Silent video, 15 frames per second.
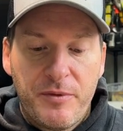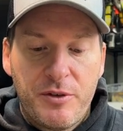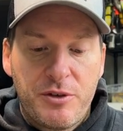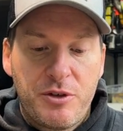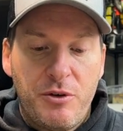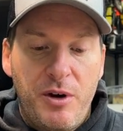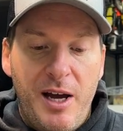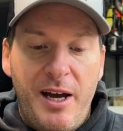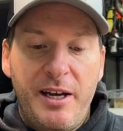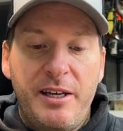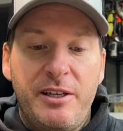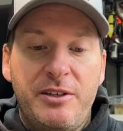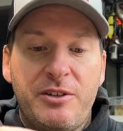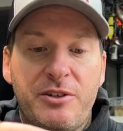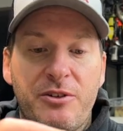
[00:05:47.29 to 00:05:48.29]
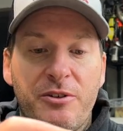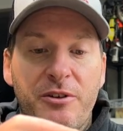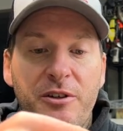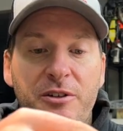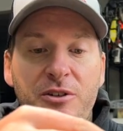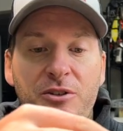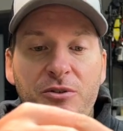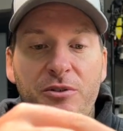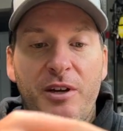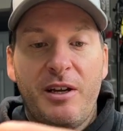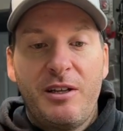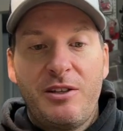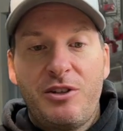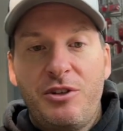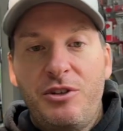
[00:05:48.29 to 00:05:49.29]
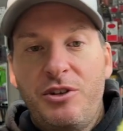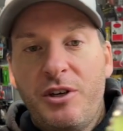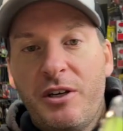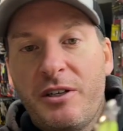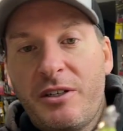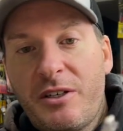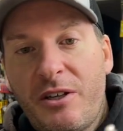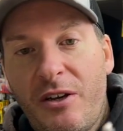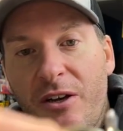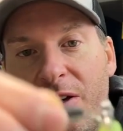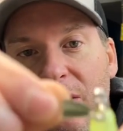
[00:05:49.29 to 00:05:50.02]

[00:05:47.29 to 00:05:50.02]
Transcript: So I insert it so that it's just